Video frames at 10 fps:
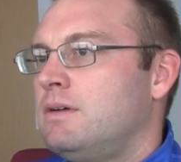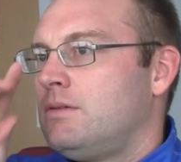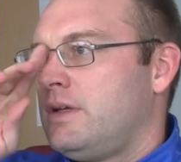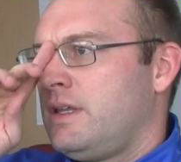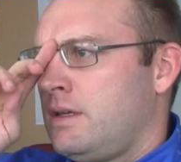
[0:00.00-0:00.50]

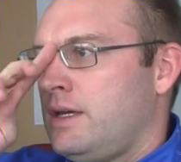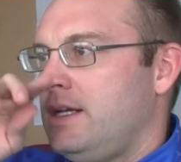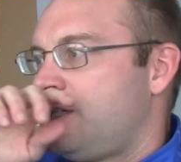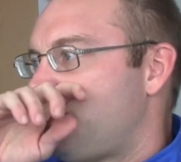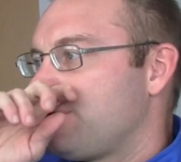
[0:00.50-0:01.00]
Well, I think
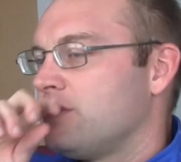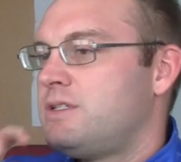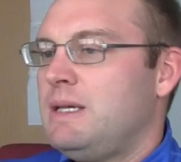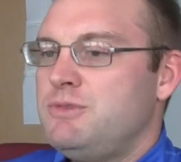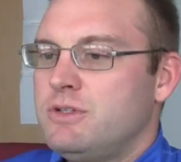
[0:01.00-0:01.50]
any special
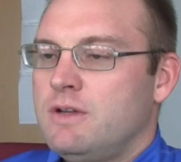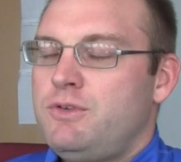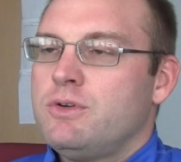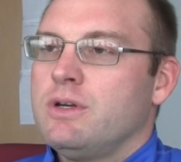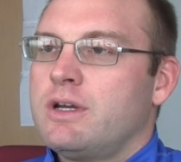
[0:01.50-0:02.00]
teams unit,
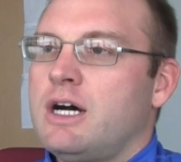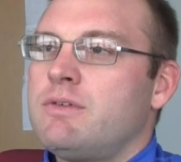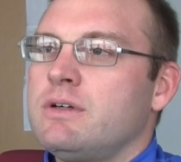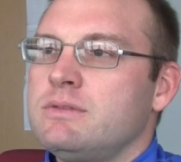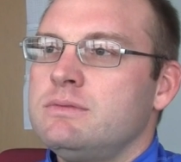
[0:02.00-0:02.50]
if you can
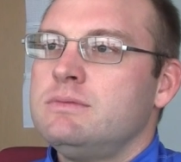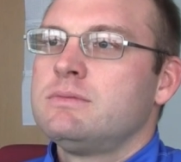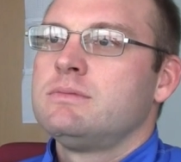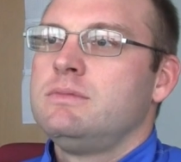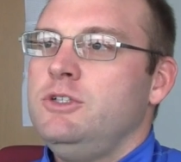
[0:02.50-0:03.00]
cover,
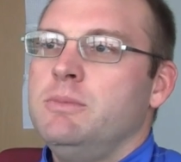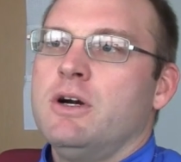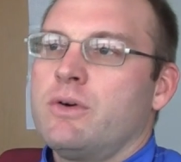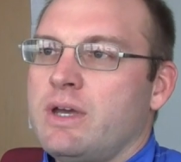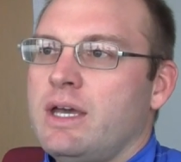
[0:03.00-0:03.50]
you'll be
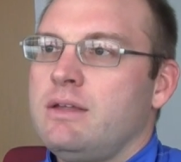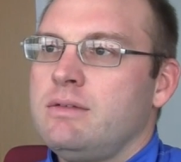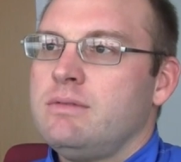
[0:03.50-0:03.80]
okay.